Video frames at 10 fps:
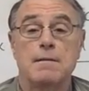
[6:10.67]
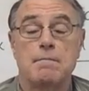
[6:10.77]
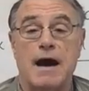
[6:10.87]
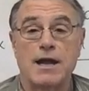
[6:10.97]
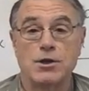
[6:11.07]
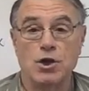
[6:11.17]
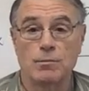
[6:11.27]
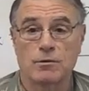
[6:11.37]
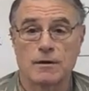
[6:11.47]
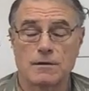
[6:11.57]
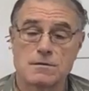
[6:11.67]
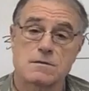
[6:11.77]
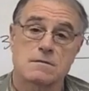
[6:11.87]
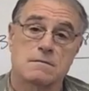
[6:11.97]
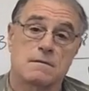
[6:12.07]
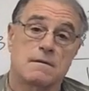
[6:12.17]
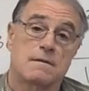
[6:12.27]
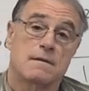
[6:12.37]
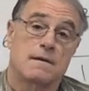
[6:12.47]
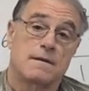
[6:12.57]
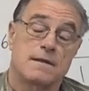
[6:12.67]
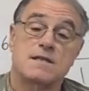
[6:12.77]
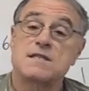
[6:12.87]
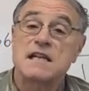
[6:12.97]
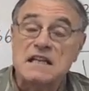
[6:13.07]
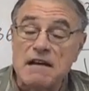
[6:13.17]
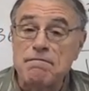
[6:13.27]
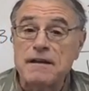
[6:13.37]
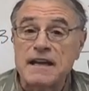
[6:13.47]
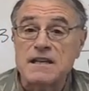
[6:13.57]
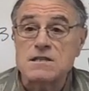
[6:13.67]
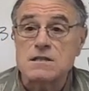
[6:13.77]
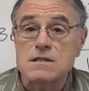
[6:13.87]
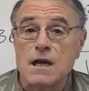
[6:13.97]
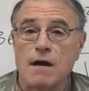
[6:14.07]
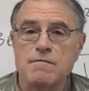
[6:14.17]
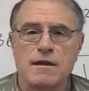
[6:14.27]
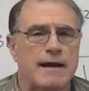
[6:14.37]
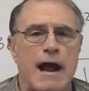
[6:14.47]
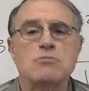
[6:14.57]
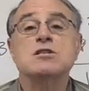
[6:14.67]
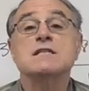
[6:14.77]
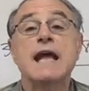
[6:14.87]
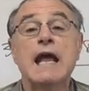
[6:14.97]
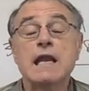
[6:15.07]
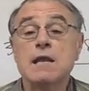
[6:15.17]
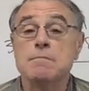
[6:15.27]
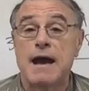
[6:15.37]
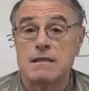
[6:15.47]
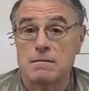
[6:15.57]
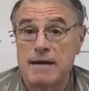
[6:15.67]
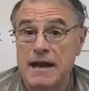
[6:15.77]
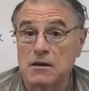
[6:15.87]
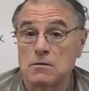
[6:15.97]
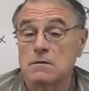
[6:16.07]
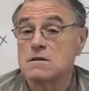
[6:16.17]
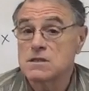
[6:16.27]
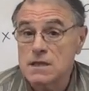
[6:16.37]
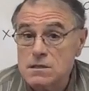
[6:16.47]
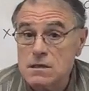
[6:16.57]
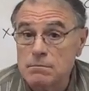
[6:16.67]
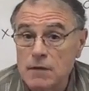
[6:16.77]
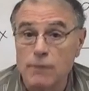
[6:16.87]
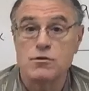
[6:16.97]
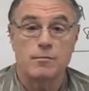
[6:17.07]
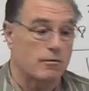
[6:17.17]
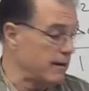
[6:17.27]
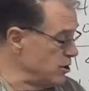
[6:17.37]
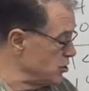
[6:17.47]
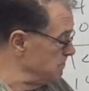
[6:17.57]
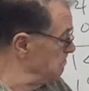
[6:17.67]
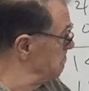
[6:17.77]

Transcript: Mayan numerals, the significance of their outstanding mathematical system of numeration,